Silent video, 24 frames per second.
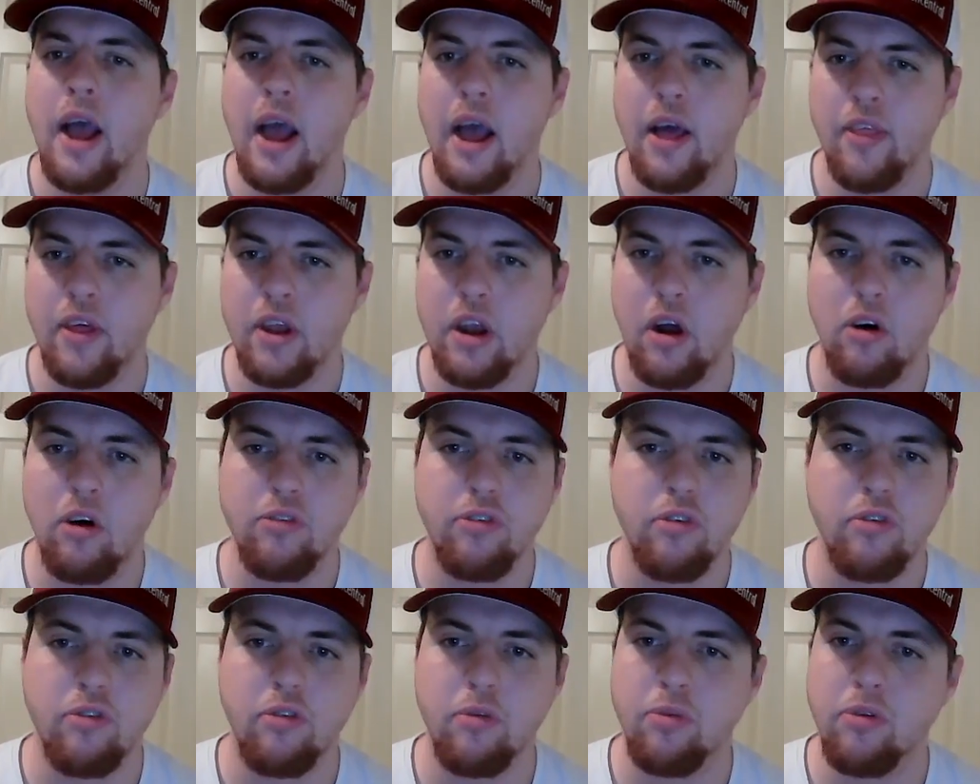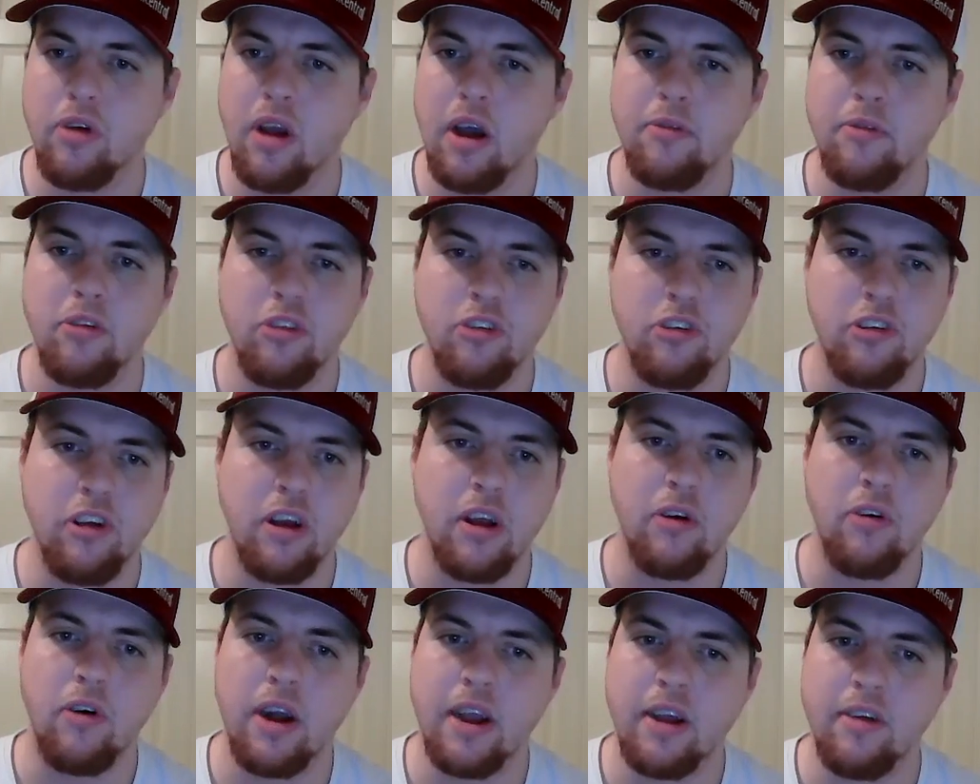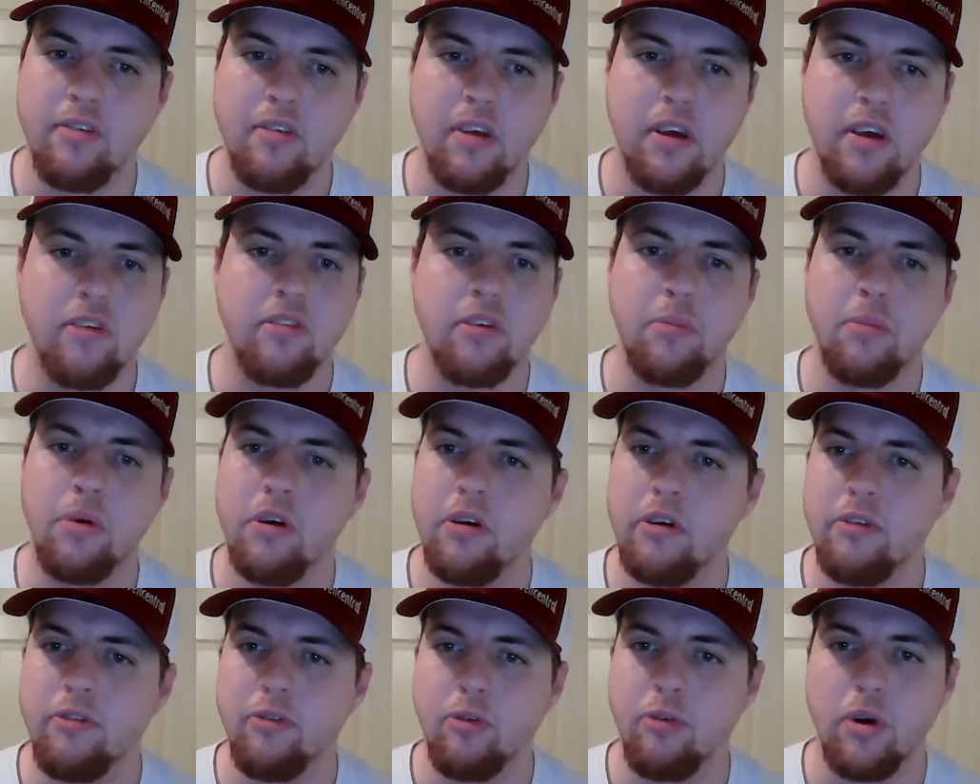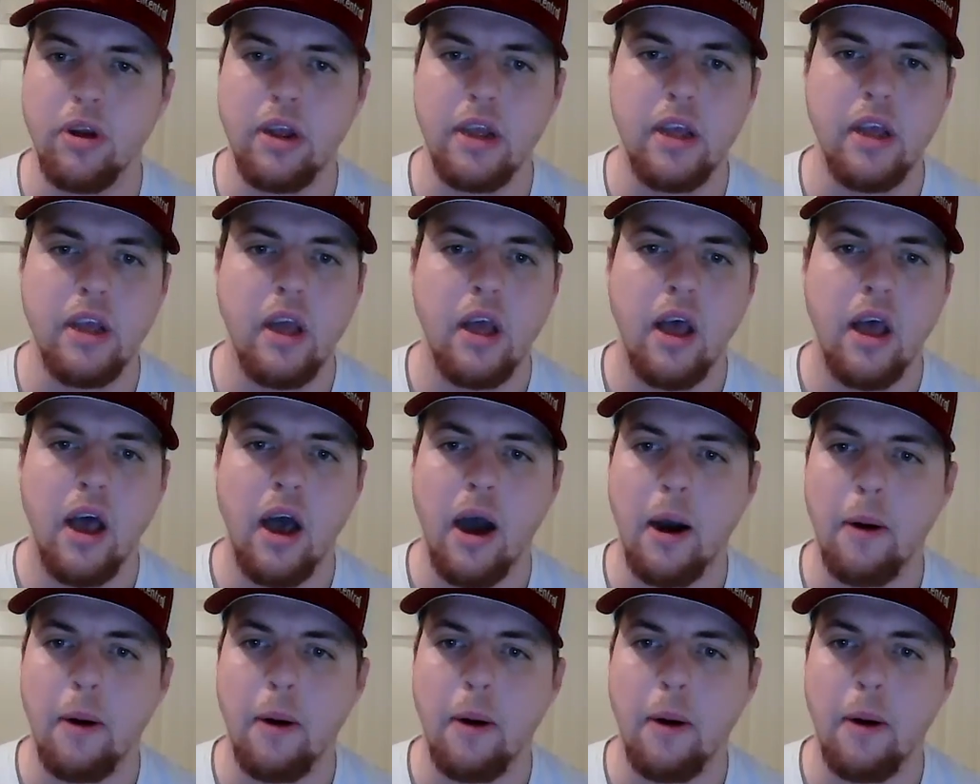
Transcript: And then also subscribe to the channel. Like I said, it's completely free.